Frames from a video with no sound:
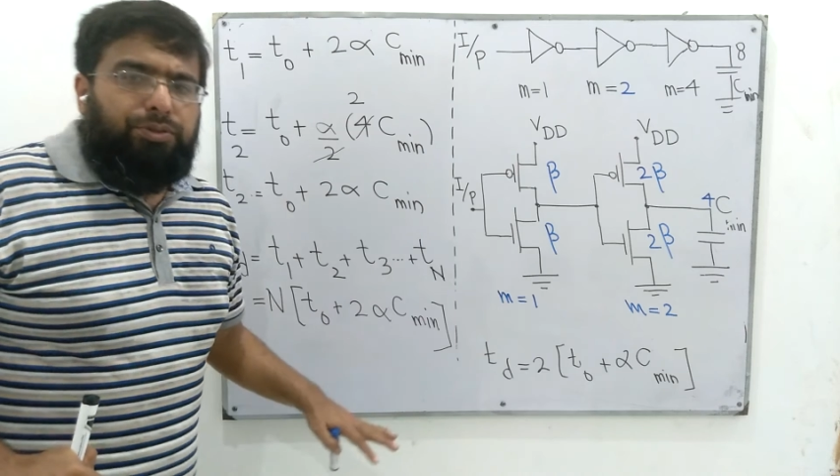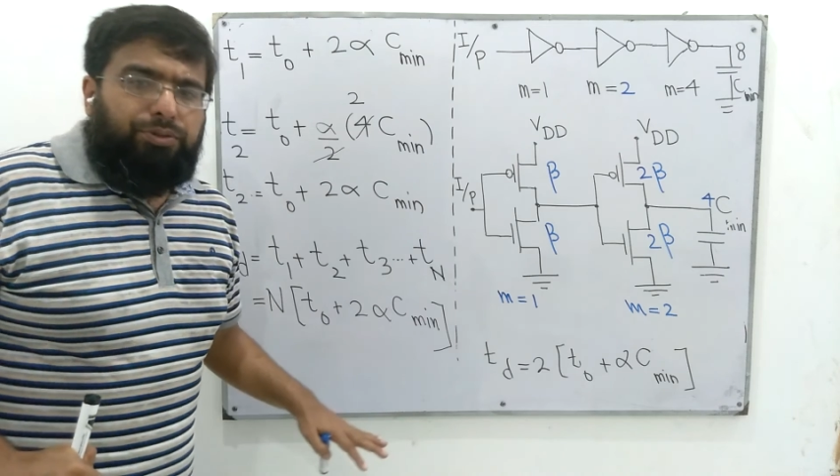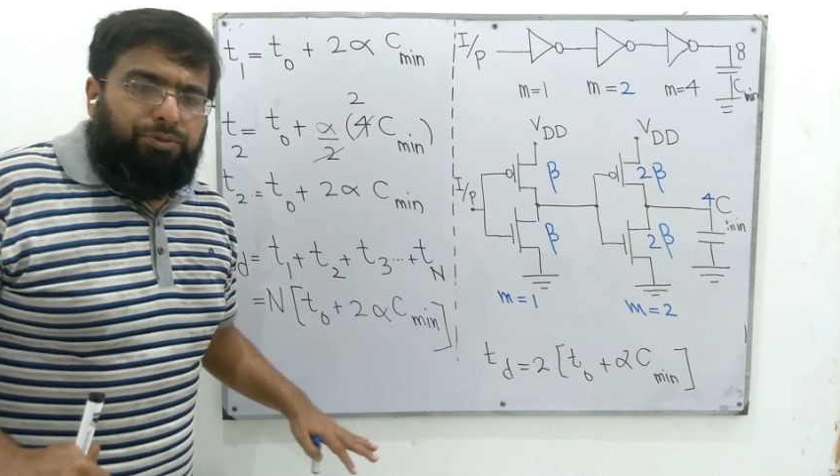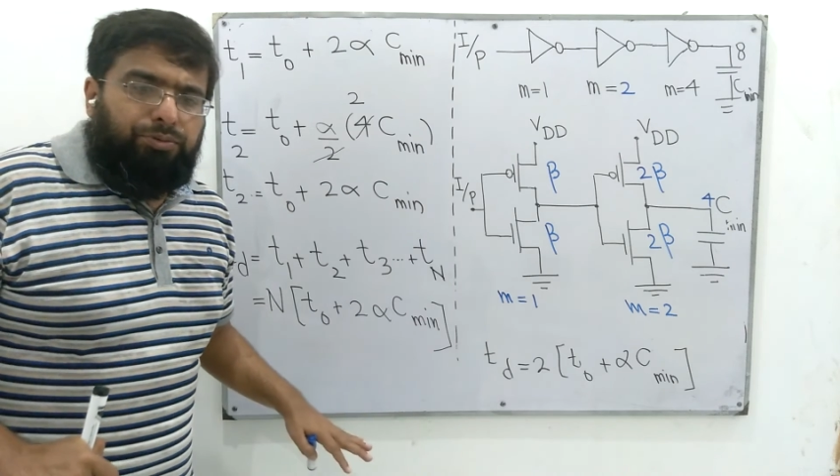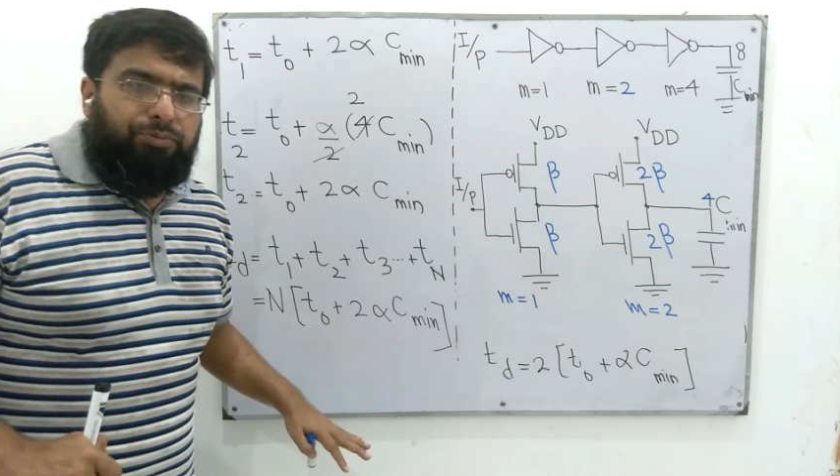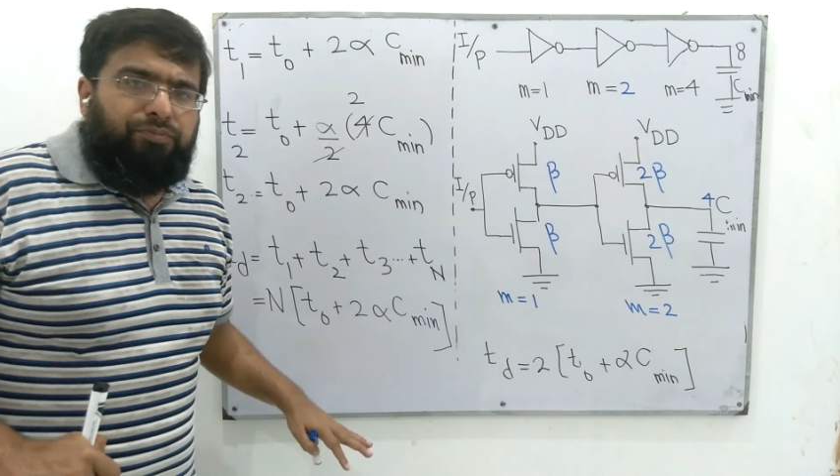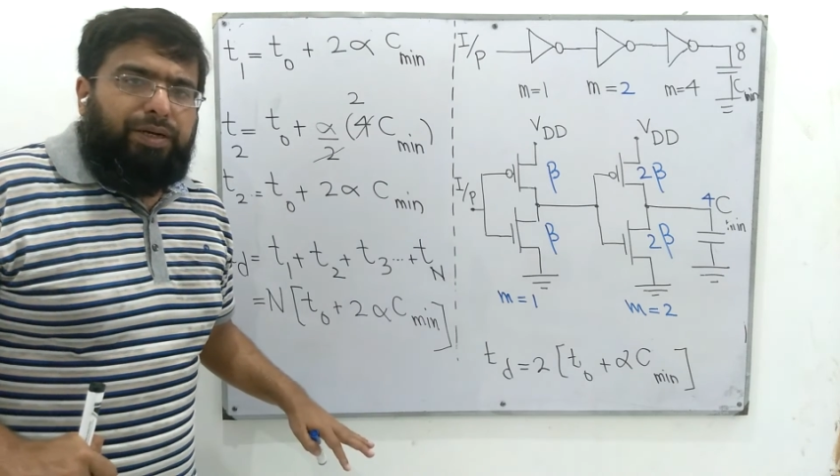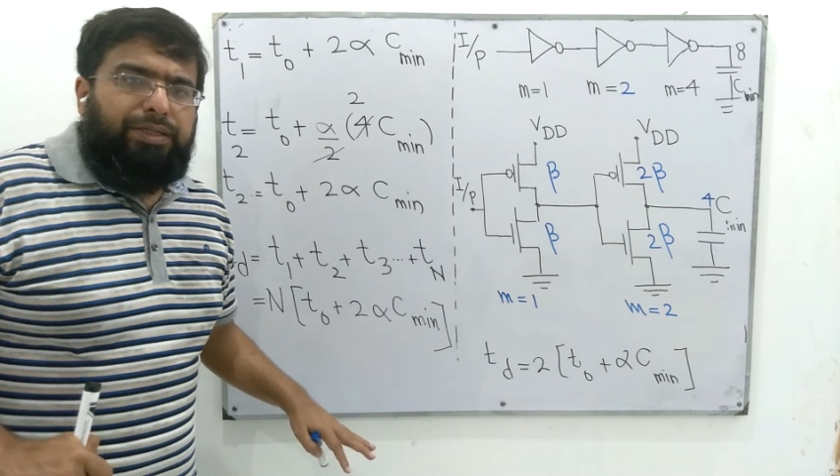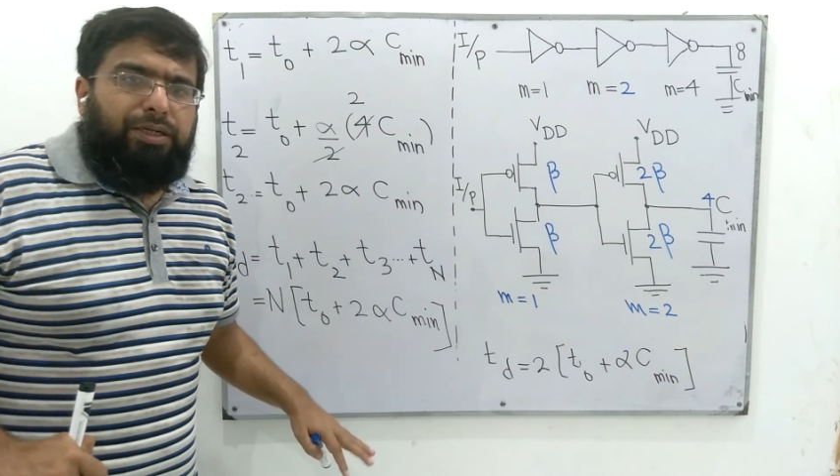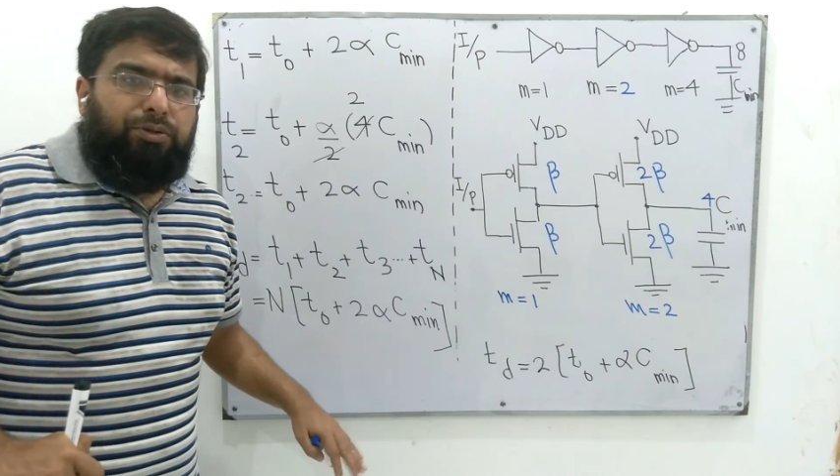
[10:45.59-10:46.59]
to
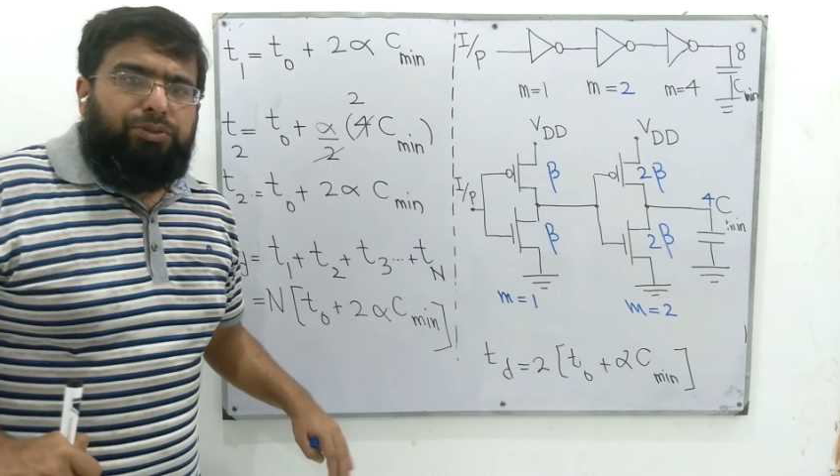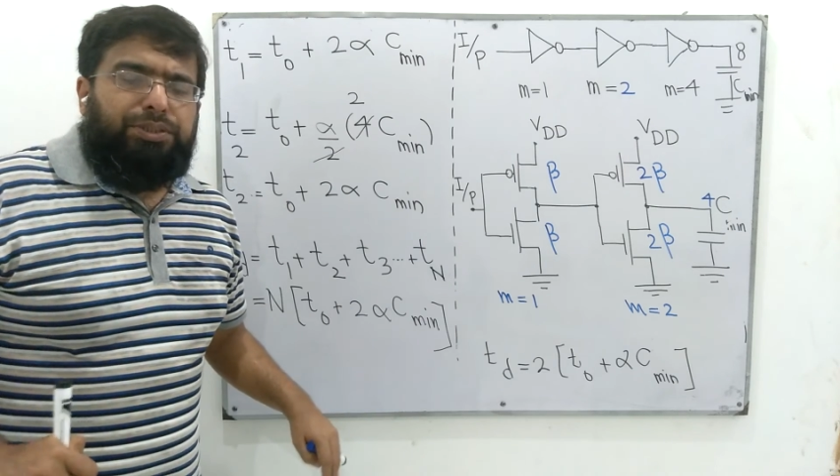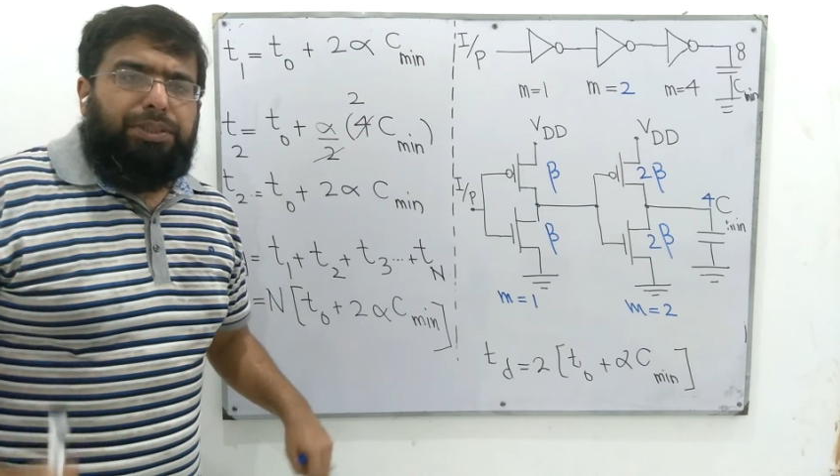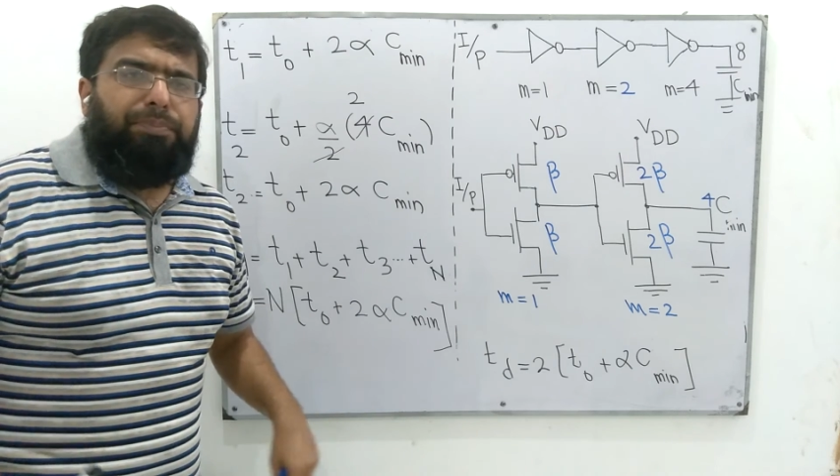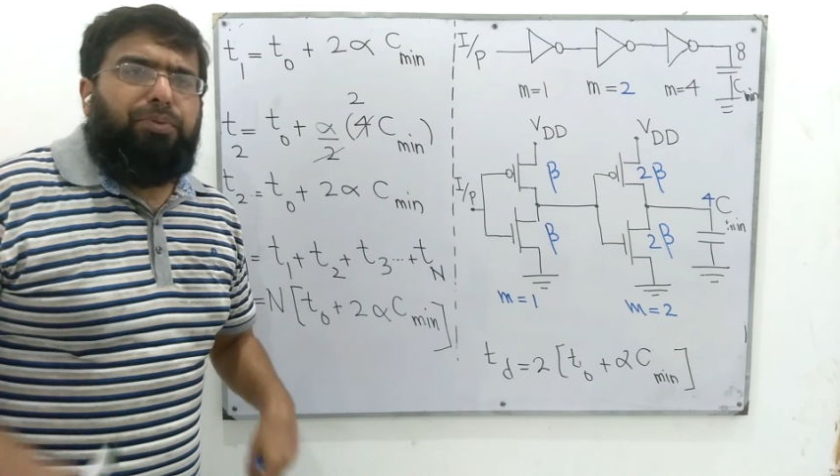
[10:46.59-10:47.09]
find out some